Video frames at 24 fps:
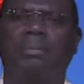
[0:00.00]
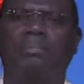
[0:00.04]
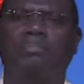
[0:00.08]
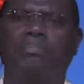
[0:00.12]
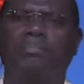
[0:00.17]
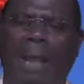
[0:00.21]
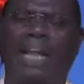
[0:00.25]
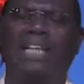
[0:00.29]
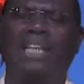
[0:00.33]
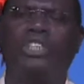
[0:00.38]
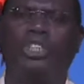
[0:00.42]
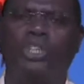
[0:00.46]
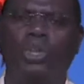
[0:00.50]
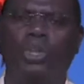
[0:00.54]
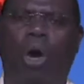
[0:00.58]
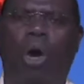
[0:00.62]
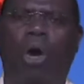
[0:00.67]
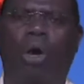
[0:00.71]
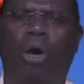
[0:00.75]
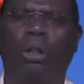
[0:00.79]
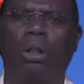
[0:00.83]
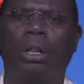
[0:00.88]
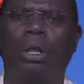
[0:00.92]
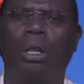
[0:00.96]
by
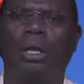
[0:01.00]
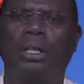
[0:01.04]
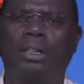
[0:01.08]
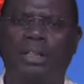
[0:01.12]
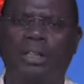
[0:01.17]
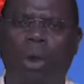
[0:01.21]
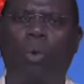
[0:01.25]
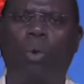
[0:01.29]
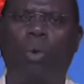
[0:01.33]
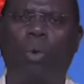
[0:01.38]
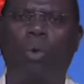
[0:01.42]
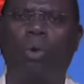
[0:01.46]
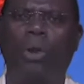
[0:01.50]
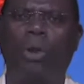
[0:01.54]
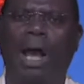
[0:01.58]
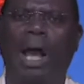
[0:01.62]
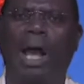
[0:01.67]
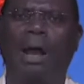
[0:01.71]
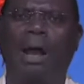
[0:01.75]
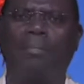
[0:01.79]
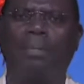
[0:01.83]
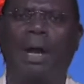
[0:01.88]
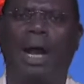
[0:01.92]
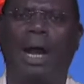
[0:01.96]
Saul the whole
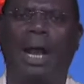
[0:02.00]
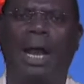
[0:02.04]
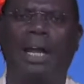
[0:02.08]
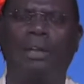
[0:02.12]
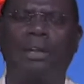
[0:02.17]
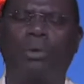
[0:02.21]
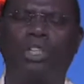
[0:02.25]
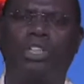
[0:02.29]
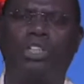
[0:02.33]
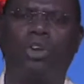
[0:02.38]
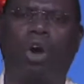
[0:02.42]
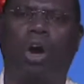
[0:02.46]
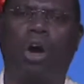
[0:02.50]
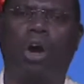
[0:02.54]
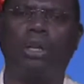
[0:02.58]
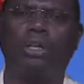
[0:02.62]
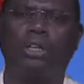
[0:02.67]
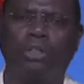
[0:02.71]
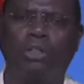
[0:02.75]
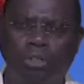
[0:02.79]
armor, and he was told,